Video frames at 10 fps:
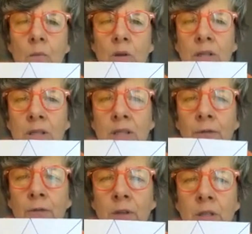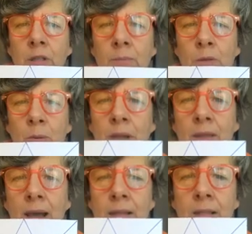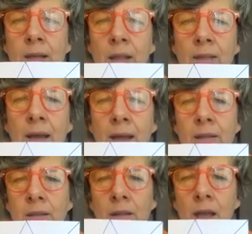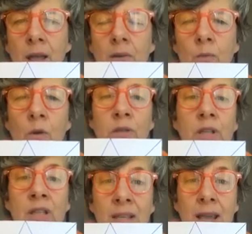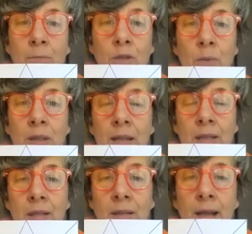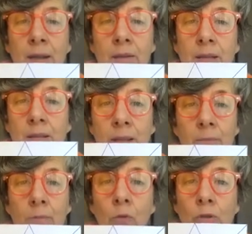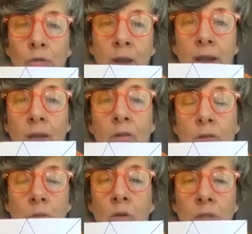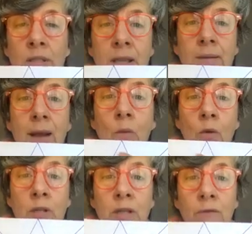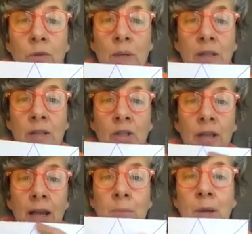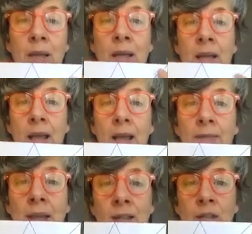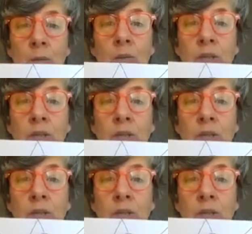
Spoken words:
What's the difference between that and that? What's the same between that and that? They're all triangles. What's the same? Now, what's the difference between this shape and that shape?